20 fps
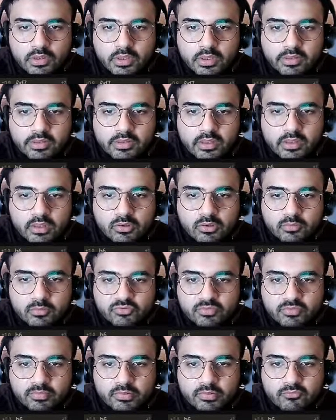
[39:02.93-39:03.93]
Yeah, so
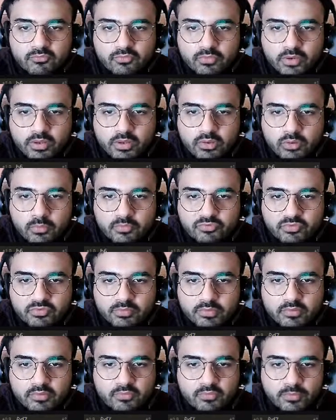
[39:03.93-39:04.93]
bishop c4, I saw bishop
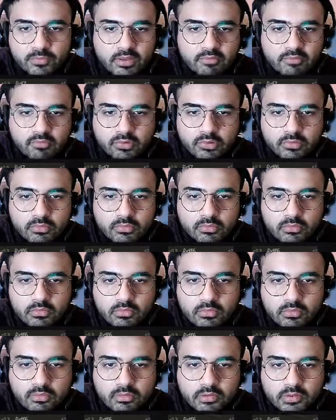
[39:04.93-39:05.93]
c4, but I wasn't
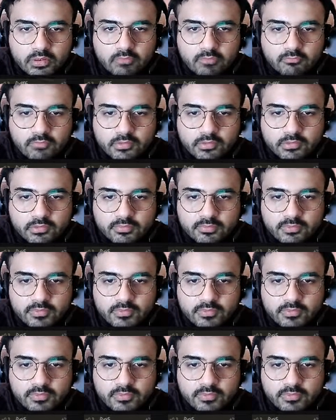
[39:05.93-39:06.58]
convinced with